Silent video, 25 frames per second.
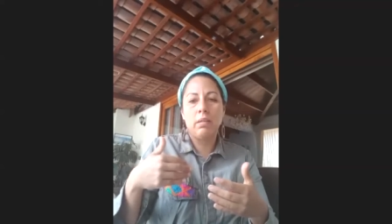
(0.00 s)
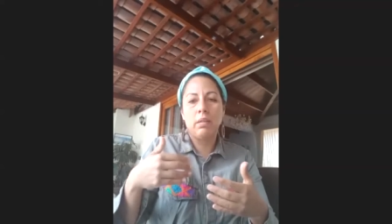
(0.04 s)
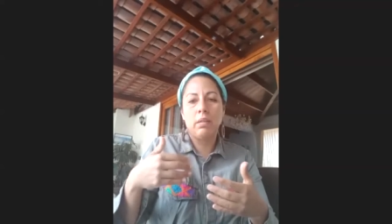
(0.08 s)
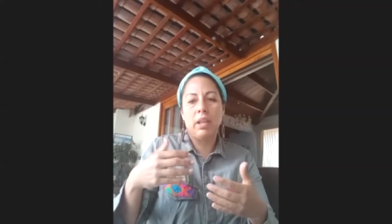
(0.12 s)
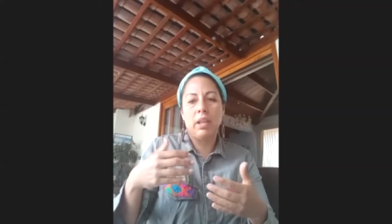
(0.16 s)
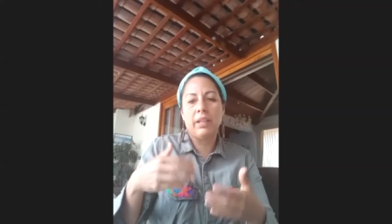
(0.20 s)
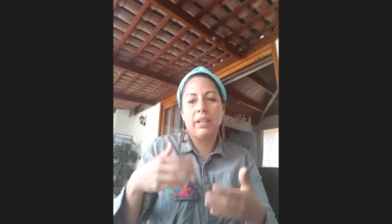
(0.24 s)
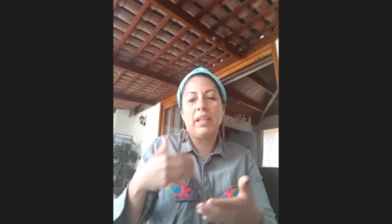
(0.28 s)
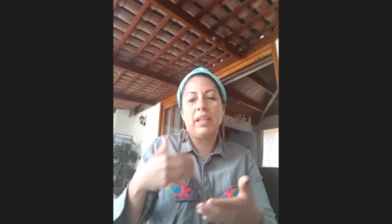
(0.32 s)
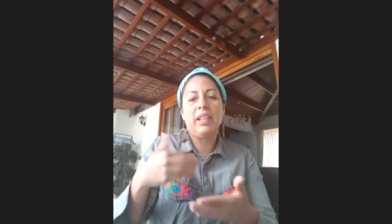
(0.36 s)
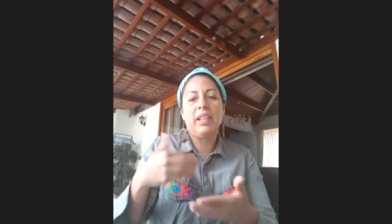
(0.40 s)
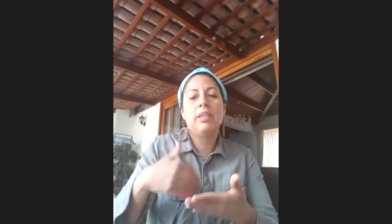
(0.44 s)

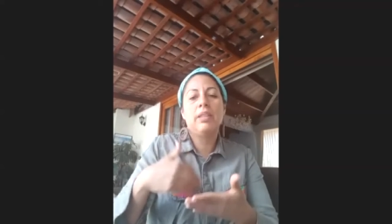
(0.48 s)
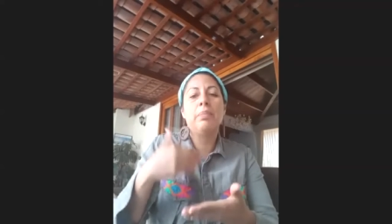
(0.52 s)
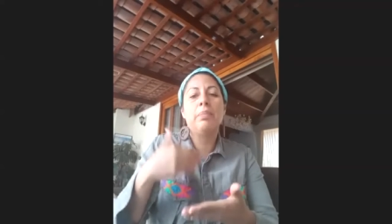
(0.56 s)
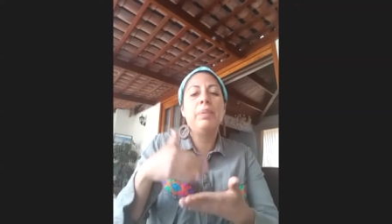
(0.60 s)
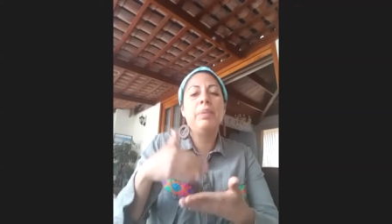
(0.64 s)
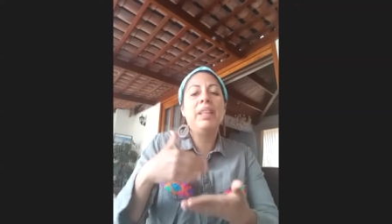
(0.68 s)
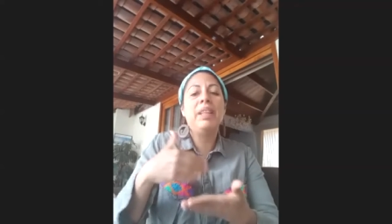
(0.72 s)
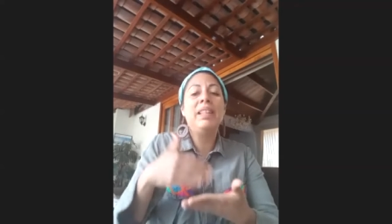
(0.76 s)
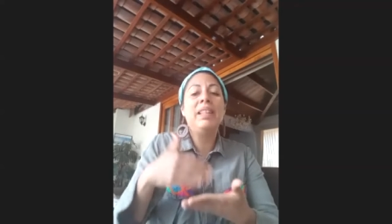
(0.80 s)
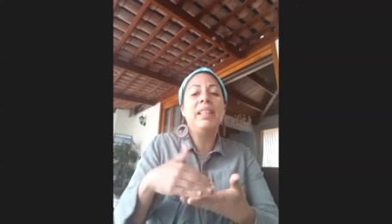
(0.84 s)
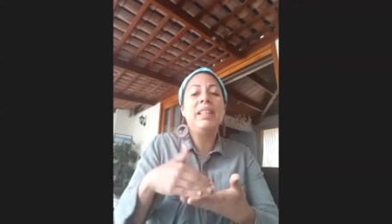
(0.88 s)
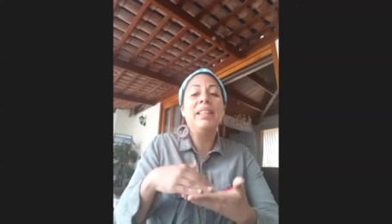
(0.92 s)
that is
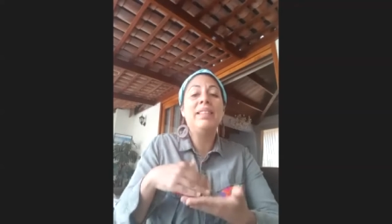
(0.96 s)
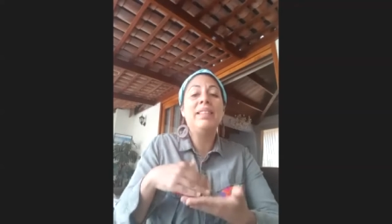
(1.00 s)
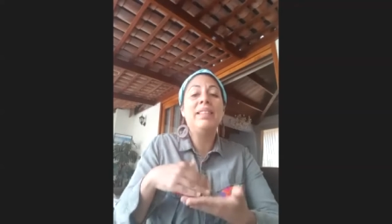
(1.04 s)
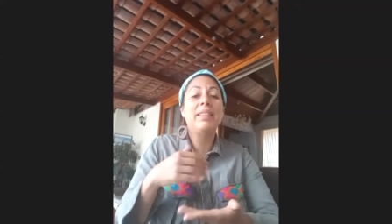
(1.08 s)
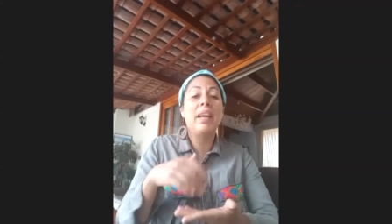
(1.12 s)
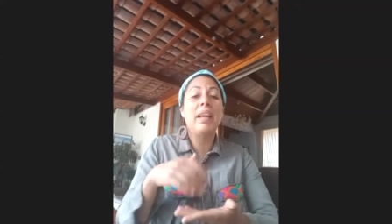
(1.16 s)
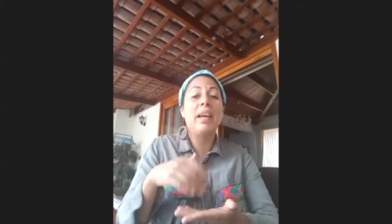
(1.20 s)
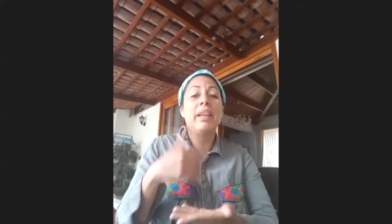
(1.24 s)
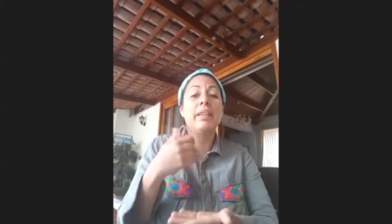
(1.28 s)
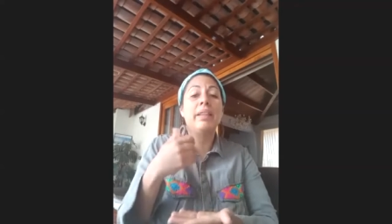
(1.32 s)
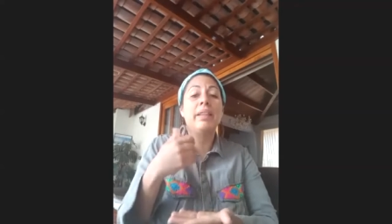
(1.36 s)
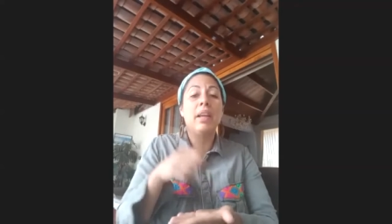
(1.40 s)
being
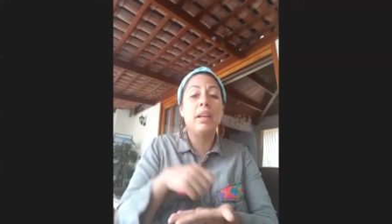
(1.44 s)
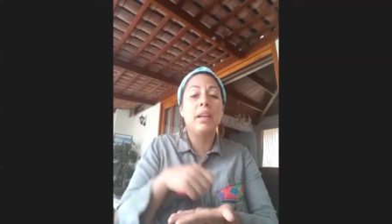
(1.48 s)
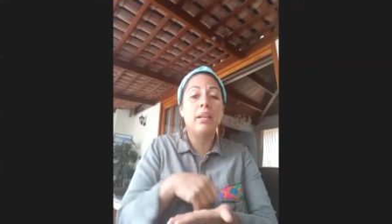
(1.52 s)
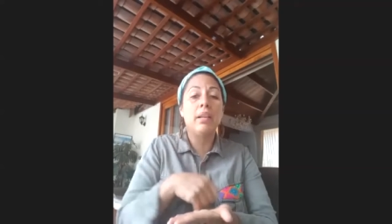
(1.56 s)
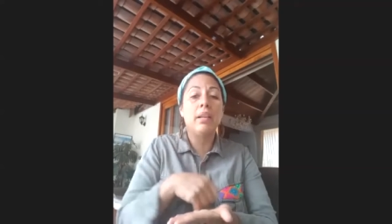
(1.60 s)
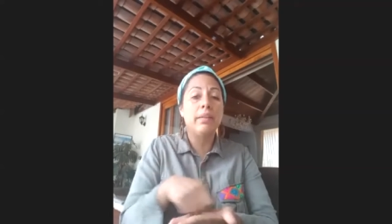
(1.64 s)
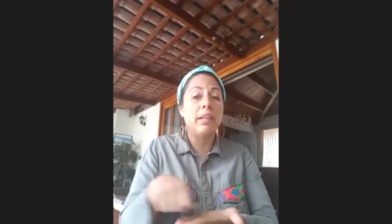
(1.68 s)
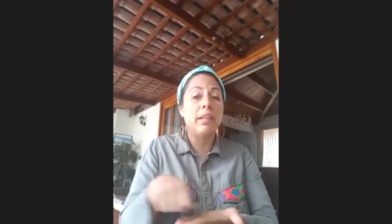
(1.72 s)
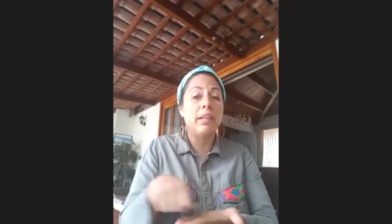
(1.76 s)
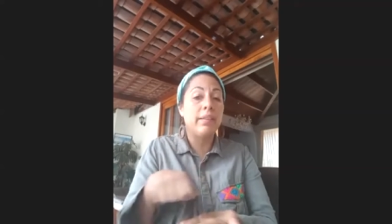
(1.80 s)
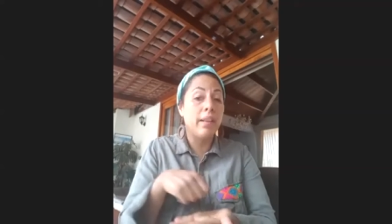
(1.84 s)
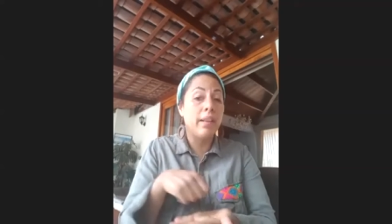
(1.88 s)
inside
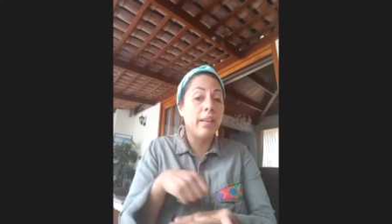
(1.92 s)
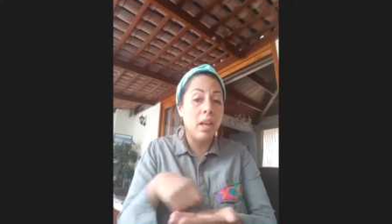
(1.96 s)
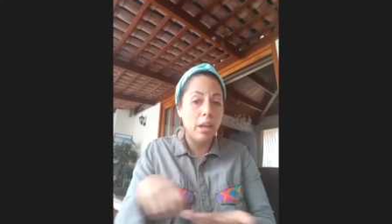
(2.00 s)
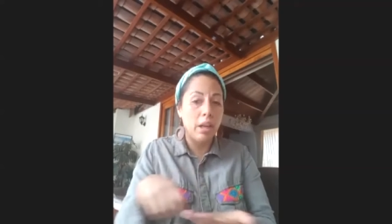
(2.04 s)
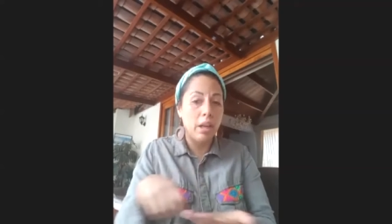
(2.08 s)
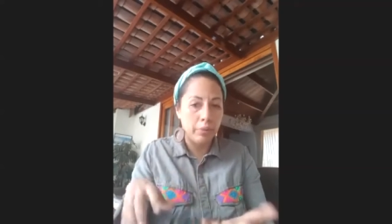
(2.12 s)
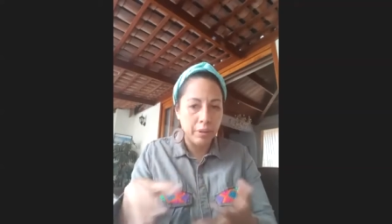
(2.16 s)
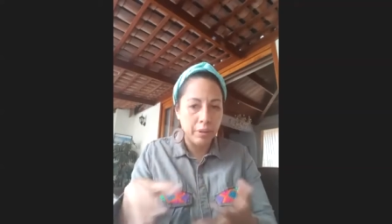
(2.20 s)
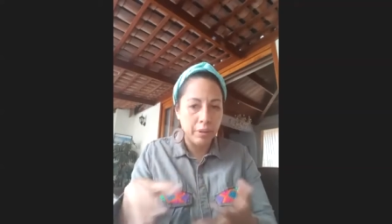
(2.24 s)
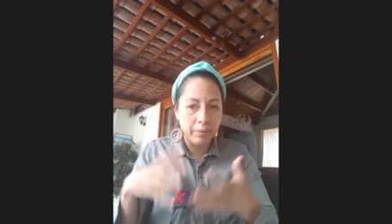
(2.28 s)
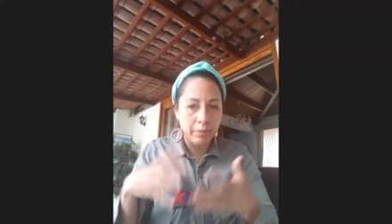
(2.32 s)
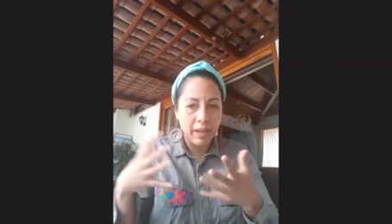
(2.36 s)
the
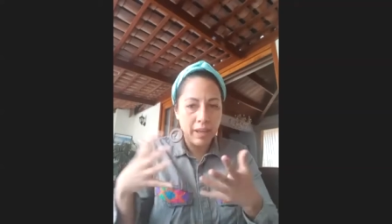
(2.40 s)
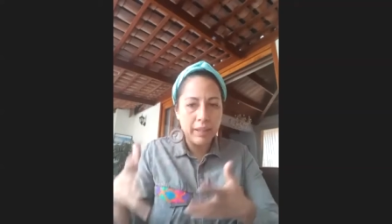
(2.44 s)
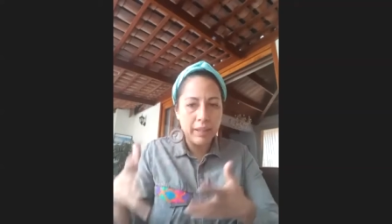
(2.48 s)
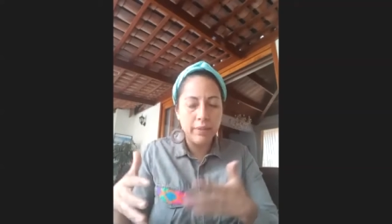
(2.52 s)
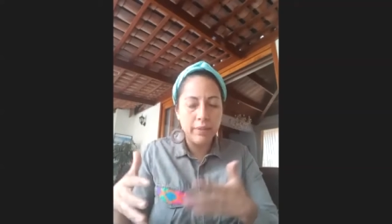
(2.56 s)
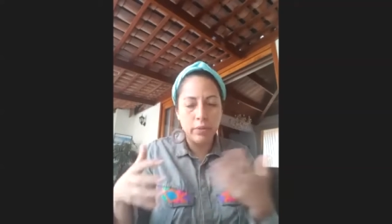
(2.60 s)
salary, right?